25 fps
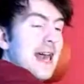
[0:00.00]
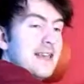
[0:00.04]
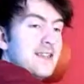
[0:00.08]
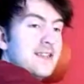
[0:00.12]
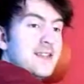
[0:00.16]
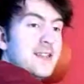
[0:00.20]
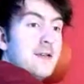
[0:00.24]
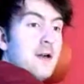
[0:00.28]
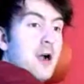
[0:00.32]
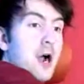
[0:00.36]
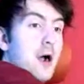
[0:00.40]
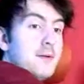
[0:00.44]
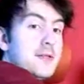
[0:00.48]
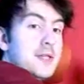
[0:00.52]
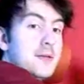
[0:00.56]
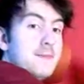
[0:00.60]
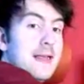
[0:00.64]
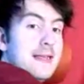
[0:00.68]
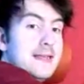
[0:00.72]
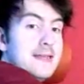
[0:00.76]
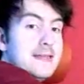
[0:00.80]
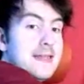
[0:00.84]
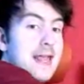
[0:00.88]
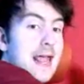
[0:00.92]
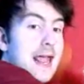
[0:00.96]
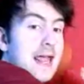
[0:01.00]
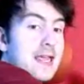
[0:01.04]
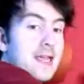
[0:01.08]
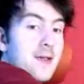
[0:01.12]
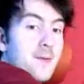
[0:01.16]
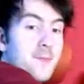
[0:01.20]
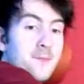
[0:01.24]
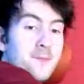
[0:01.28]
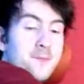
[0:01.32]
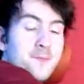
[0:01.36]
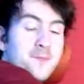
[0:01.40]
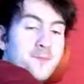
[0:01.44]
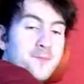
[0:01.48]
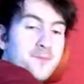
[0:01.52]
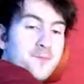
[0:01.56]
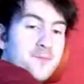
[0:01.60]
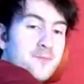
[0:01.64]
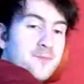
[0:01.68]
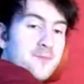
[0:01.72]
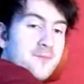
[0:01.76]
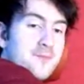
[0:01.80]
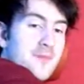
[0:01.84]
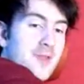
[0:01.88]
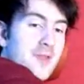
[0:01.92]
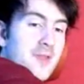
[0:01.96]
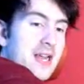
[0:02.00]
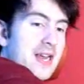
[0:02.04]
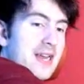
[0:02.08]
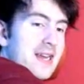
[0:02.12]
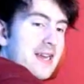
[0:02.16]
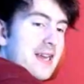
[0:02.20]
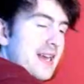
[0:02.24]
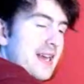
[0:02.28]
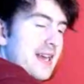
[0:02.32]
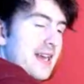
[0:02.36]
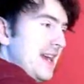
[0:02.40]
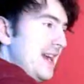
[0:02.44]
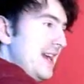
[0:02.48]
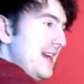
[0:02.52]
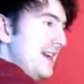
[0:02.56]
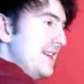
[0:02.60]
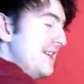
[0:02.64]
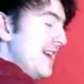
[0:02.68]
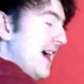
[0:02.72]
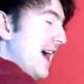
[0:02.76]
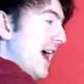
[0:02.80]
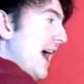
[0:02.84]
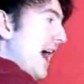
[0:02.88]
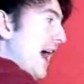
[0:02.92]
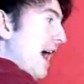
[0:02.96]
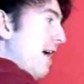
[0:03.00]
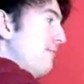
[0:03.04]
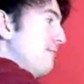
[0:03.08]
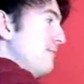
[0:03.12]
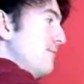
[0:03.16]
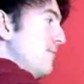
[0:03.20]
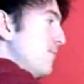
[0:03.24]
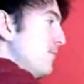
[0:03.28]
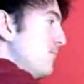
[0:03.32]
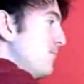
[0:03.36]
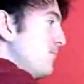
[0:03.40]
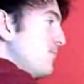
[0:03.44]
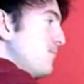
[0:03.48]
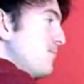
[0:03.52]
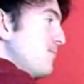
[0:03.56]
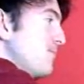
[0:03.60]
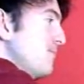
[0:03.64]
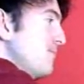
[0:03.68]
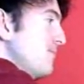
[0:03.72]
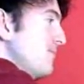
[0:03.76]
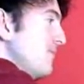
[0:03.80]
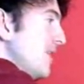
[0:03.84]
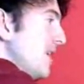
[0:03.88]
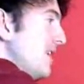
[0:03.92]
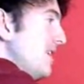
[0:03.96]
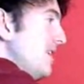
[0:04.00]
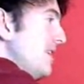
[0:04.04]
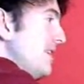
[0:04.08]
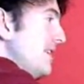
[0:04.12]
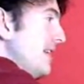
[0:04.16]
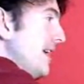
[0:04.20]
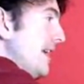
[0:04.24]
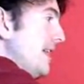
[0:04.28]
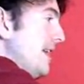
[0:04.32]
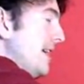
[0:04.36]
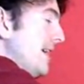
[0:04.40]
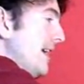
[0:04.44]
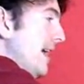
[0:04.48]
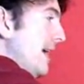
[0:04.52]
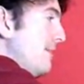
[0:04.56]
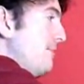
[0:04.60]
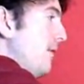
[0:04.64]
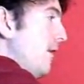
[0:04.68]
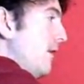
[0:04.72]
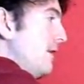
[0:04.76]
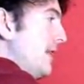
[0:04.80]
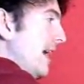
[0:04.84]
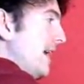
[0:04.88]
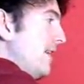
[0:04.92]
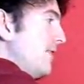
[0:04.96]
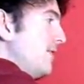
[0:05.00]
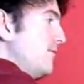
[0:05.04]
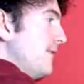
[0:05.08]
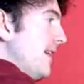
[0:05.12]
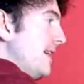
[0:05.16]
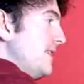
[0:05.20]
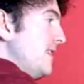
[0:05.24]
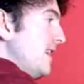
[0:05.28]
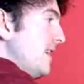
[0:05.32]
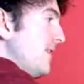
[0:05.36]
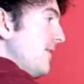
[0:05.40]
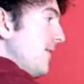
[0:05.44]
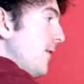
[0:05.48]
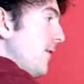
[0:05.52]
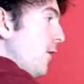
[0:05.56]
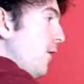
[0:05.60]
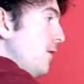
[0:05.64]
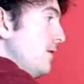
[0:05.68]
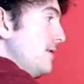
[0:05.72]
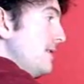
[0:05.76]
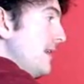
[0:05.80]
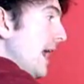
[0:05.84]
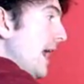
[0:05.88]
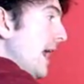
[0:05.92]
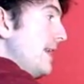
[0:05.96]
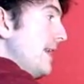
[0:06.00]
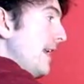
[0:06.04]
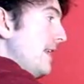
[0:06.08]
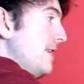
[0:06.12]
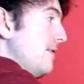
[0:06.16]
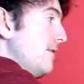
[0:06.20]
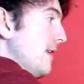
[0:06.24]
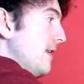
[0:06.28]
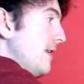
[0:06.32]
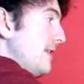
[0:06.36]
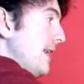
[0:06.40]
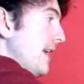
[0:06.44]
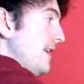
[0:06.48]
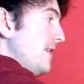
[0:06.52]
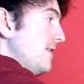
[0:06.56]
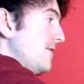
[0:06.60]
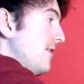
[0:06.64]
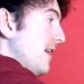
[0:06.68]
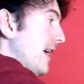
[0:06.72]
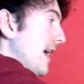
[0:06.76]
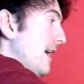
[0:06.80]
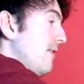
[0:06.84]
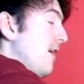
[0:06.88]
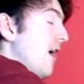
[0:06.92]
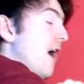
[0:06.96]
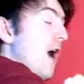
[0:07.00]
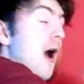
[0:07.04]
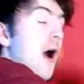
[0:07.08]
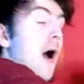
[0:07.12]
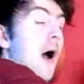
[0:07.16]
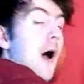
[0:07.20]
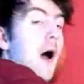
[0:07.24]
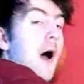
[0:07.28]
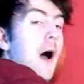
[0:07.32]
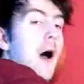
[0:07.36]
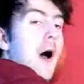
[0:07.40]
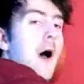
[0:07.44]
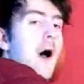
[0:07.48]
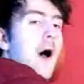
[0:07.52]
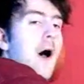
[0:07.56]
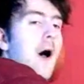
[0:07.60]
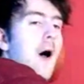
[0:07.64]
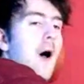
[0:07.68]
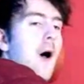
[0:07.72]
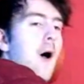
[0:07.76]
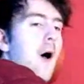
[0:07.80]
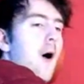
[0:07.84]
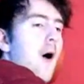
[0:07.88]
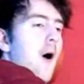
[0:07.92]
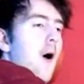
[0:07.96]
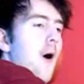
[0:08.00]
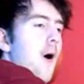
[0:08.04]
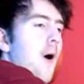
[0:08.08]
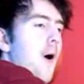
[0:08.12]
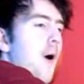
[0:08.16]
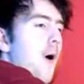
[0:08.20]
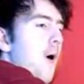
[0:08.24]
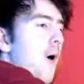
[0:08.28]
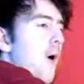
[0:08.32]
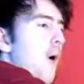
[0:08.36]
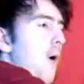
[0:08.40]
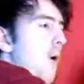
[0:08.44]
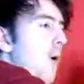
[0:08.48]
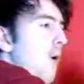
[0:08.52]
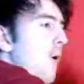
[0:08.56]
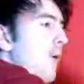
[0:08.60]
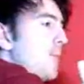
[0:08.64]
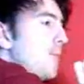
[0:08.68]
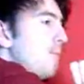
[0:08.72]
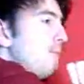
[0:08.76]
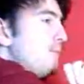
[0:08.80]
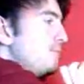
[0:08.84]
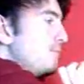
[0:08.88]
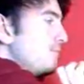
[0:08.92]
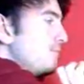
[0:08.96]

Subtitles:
That's too optimistic. No. You're looking at more like 2040 at this rate. Oh!